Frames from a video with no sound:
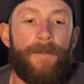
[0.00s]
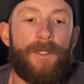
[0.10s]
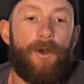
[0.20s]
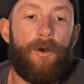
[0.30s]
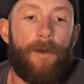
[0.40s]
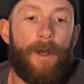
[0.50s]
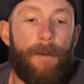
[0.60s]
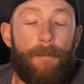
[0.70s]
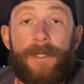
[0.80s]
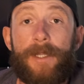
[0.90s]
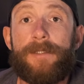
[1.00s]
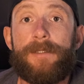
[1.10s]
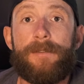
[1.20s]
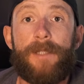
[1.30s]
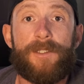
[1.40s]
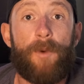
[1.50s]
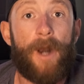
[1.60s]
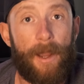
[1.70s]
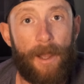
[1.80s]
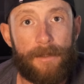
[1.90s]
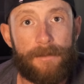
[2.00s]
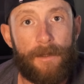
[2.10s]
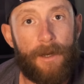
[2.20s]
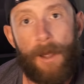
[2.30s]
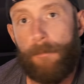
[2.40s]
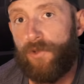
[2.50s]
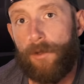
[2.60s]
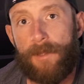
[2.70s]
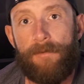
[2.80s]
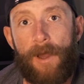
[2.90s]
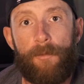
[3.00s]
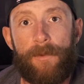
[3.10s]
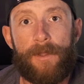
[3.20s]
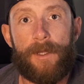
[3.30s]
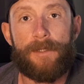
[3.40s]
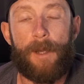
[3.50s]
So, but that's what I got, and I'm totally fine with it.